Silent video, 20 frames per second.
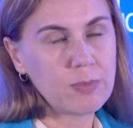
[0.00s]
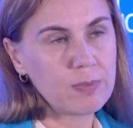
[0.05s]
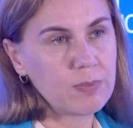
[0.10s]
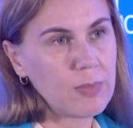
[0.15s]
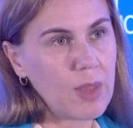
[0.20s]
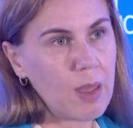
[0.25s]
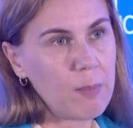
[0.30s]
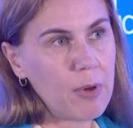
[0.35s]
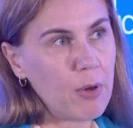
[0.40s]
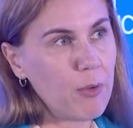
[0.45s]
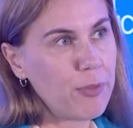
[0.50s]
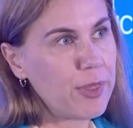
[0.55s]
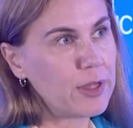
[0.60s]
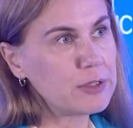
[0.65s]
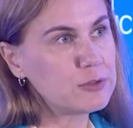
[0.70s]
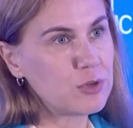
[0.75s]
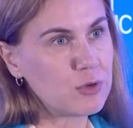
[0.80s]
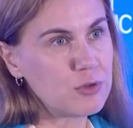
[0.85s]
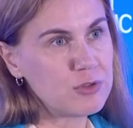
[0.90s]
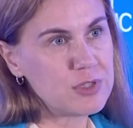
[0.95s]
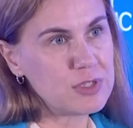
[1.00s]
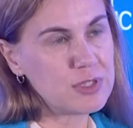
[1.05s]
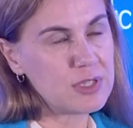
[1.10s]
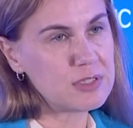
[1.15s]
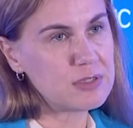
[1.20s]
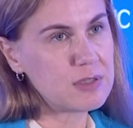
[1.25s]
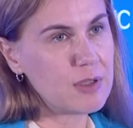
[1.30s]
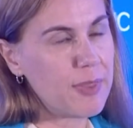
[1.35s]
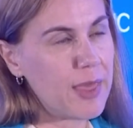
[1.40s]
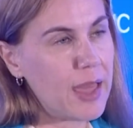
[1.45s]
about the
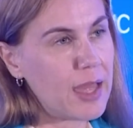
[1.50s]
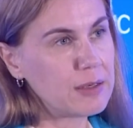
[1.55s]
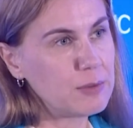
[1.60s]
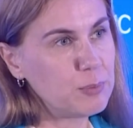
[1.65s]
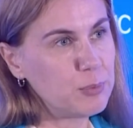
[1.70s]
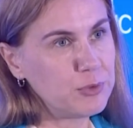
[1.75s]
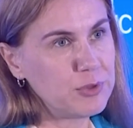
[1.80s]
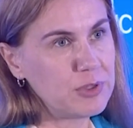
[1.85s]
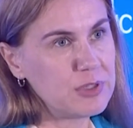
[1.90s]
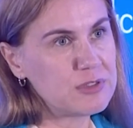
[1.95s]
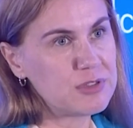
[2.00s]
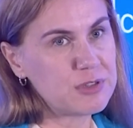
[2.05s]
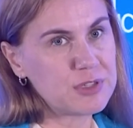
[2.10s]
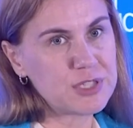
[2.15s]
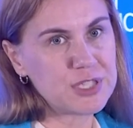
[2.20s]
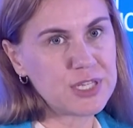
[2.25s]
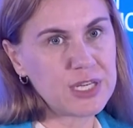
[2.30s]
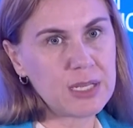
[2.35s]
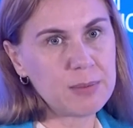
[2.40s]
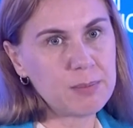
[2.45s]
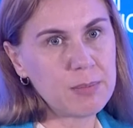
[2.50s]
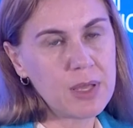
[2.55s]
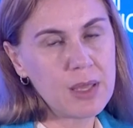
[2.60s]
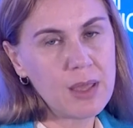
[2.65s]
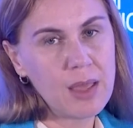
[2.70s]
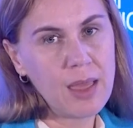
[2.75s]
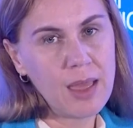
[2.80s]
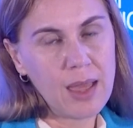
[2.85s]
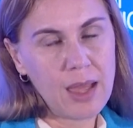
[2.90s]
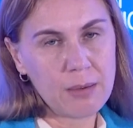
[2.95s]
atrocities that Putin's regime
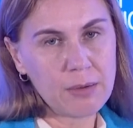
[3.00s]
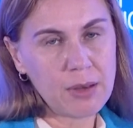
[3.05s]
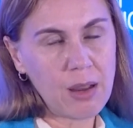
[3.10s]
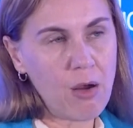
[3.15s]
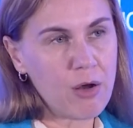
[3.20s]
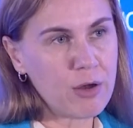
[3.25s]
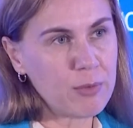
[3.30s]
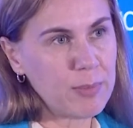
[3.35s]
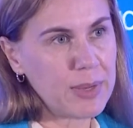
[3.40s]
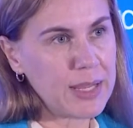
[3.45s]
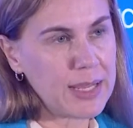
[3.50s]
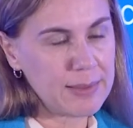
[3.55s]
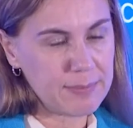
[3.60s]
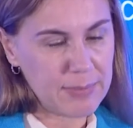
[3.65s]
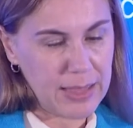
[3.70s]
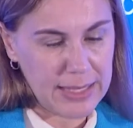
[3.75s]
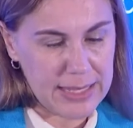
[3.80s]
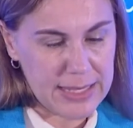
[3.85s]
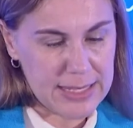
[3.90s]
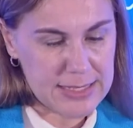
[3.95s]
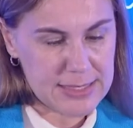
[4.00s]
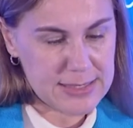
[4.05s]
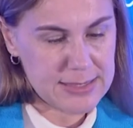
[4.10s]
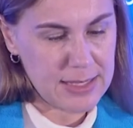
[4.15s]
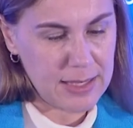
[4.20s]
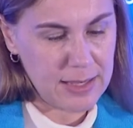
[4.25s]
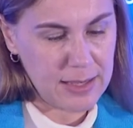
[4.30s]
and army is